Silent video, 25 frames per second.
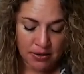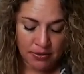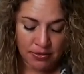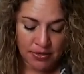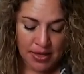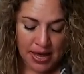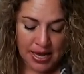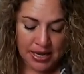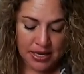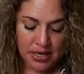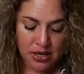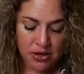
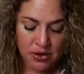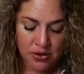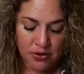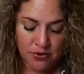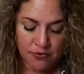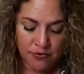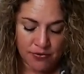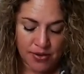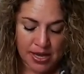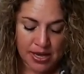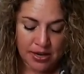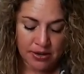that you
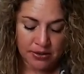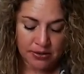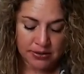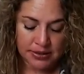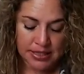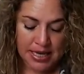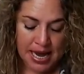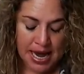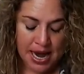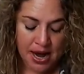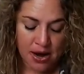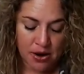feel
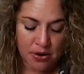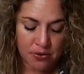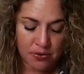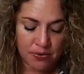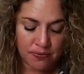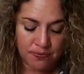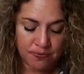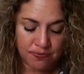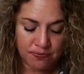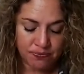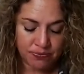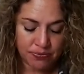now?
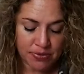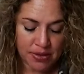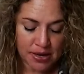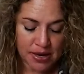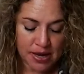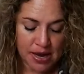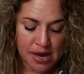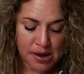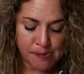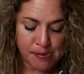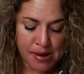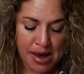
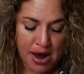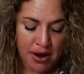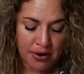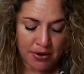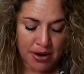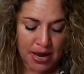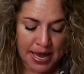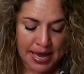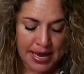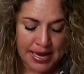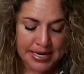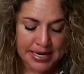About
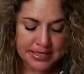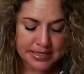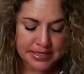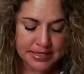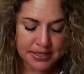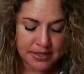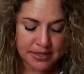8?